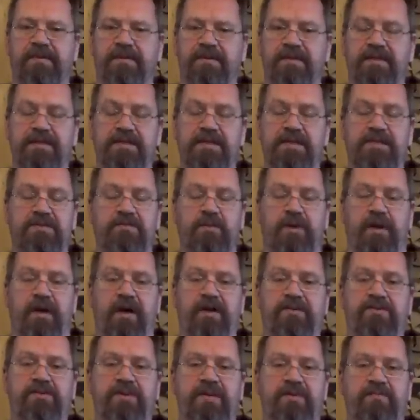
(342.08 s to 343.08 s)
This is what
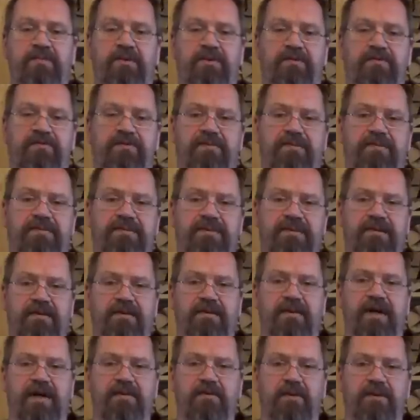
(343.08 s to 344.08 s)
I dream of. You
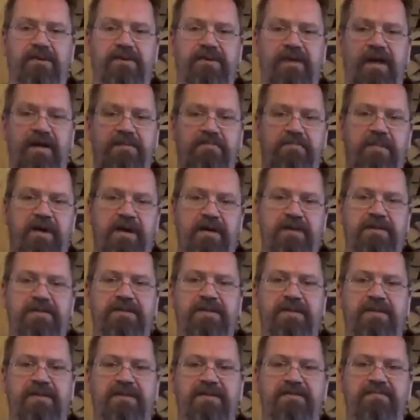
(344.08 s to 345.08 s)
know, I want that
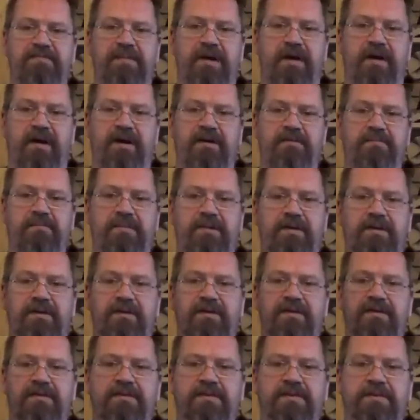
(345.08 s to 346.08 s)
painting behind me.
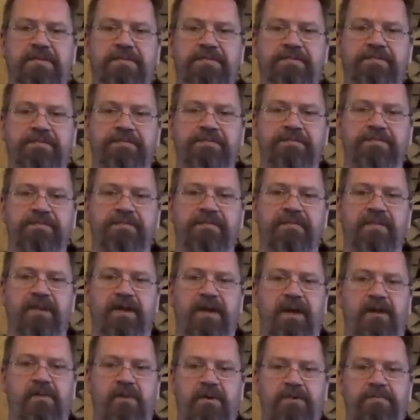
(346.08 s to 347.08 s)

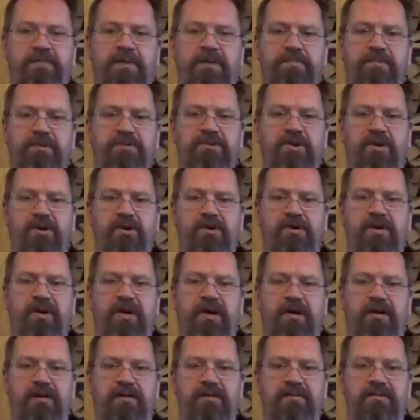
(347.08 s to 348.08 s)
I want people to look
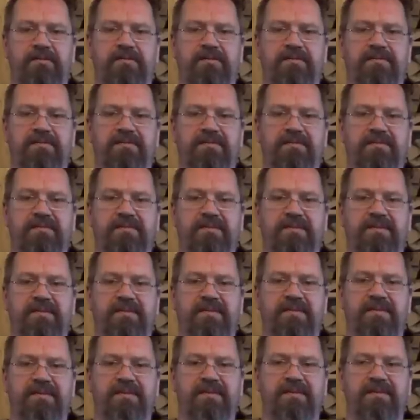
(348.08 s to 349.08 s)
at it
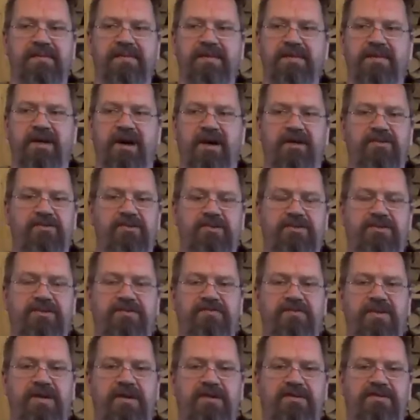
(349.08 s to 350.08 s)
in hundreds
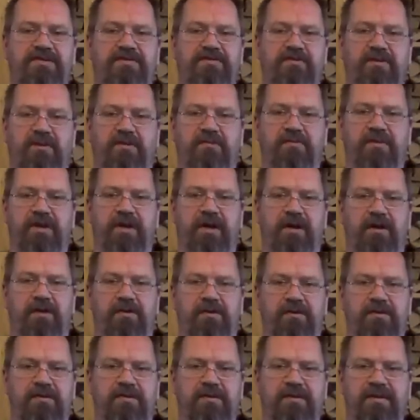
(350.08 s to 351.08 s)
of years from
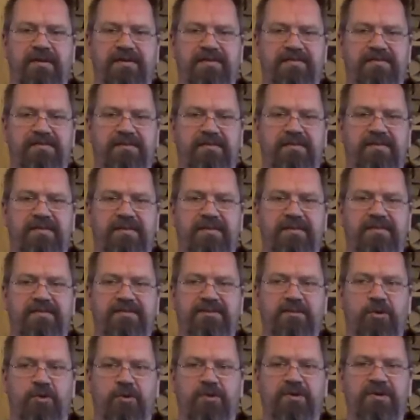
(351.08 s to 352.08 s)
now,
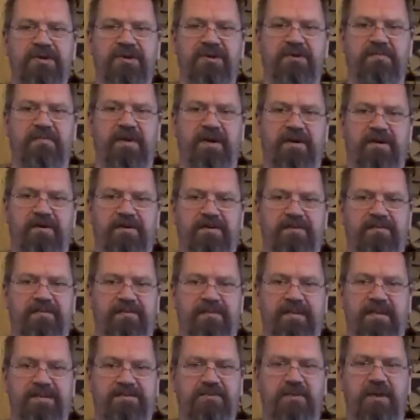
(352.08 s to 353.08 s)
talking about it.
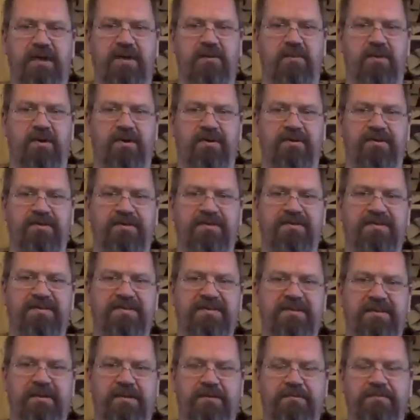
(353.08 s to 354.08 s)
That's what I want,
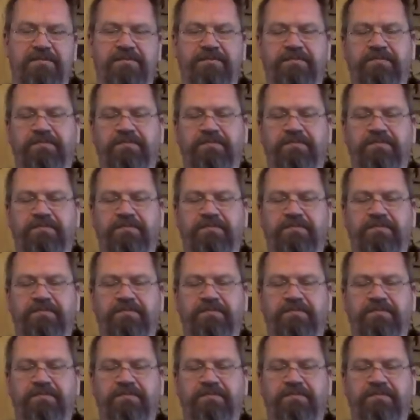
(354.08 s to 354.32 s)
you know.